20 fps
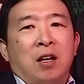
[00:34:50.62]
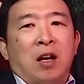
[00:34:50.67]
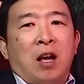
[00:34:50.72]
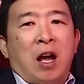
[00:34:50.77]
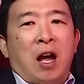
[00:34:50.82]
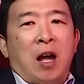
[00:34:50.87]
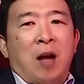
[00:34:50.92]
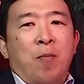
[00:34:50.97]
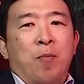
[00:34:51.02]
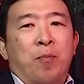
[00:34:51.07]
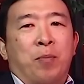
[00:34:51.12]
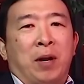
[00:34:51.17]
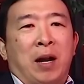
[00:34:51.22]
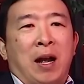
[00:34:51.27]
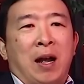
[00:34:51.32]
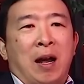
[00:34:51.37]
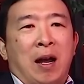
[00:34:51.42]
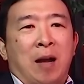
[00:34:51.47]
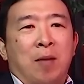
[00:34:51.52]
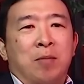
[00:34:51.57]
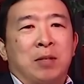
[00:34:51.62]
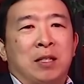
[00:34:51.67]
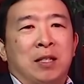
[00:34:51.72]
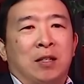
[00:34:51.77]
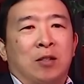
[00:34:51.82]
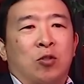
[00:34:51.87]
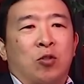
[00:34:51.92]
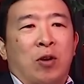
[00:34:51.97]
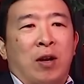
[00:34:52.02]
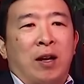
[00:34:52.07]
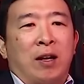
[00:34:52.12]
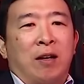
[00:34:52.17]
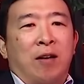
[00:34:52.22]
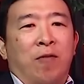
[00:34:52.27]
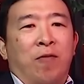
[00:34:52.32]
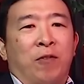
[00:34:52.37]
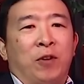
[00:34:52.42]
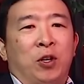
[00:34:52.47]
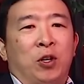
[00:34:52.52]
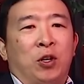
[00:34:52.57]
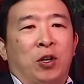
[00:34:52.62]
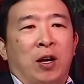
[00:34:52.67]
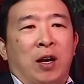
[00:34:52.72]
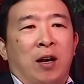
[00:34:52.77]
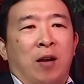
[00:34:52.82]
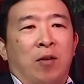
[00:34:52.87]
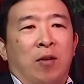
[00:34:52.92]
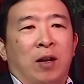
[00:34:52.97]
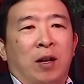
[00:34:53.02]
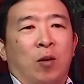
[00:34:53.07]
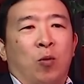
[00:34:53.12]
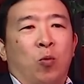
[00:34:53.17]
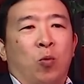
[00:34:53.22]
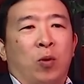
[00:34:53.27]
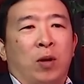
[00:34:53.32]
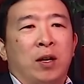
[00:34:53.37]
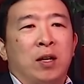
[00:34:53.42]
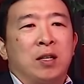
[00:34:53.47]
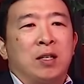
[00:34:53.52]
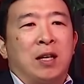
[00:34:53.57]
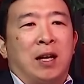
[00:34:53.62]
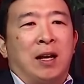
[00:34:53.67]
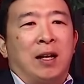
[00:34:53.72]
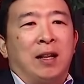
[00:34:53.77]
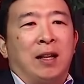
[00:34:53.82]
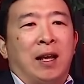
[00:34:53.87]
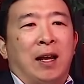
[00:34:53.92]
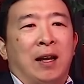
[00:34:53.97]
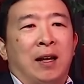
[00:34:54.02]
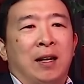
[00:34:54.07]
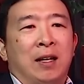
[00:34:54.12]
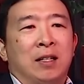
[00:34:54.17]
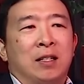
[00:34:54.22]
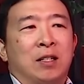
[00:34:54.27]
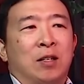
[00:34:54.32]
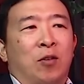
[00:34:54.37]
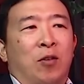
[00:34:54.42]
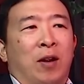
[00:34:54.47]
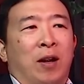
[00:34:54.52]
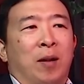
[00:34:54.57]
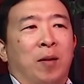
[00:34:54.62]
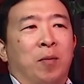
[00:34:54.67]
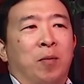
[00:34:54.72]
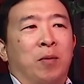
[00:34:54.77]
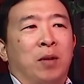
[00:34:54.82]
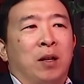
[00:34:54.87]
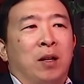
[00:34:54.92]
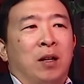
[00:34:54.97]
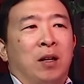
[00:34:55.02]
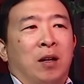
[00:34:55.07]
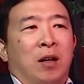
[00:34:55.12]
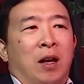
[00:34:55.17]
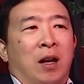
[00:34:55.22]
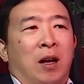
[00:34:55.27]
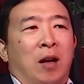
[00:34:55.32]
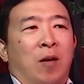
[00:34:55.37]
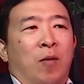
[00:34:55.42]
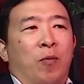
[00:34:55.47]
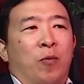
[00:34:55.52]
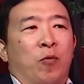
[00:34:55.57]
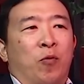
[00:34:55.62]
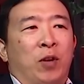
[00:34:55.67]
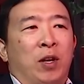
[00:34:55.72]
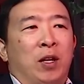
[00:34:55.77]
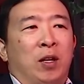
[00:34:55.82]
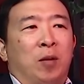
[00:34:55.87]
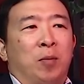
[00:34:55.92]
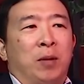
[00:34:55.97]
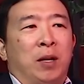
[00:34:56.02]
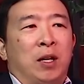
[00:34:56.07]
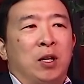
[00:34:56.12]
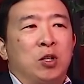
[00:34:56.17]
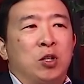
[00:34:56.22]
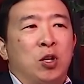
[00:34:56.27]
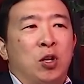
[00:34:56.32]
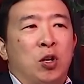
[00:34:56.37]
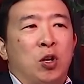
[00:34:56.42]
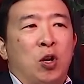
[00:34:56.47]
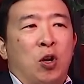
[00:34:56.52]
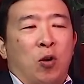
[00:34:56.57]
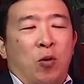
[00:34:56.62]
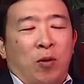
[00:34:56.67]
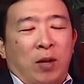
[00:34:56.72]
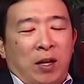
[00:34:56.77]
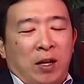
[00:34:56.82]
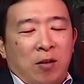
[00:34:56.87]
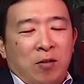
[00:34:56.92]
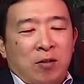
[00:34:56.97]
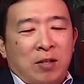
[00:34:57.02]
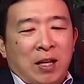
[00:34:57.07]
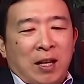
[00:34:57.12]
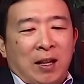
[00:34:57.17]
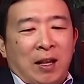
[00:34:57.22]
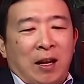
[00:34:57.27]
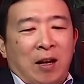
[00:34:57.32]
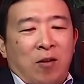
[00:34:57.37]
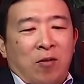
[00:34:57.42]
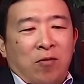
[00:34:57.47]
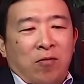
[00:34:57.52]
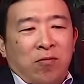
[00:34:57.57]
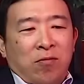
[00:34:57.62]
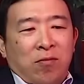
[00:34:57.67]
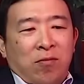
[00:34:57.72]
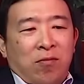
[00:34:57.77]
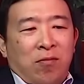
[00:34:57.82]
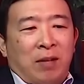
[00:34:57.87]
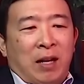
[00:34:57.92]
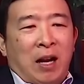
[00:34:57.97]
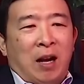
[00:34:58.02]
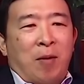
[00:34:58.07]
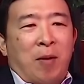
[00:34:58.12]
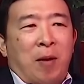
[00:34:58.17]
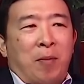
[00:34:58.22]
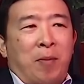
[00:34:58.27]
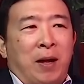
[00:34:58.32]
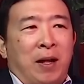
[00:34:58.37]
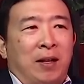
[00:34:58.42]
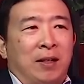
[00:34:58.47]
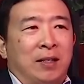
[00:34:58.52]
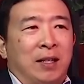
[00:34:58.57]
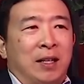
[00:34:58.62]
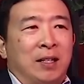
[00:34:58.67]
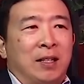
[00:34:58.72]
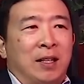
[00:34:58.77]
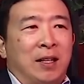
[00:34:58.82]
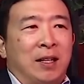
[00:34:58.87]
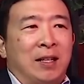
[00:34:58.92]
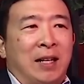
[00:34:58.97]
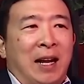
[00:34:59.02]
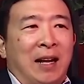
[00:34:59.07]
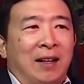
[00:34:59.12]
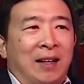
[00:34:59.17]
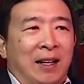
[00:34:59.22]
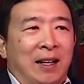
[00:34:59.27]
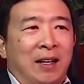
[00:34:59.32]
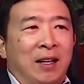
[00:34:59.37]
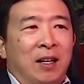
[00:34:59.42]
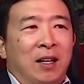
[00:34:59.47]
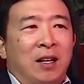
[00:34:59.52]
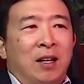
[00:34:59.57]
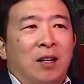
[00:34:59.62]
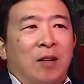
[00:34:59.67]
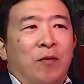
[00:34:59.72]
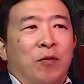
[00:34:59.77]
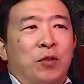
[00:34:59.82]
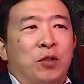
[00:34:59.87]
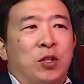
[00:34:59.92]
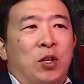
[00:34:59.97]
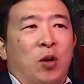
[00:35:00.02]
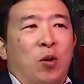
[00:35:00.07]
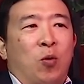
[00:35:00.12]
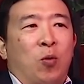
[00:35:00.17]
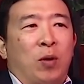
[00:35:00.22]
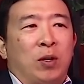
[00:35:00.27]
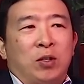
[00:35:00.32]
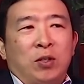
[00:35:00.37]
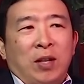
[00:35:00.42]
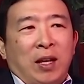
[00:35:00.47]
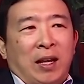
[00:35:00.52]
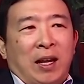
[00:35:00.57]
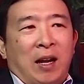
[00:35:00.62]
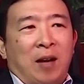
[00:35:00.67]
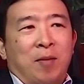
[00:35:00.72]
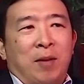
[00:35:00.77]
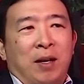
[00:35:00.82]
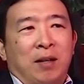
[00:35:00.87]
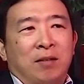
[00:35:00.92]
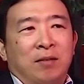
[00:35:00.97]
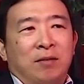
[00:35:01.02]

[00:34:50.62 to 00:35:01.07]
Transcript: um, but I, am still trying to figure out like what is on that Instagram uh, reel because you you know like you said they don't care about politics right. on the daily. So what do they care about?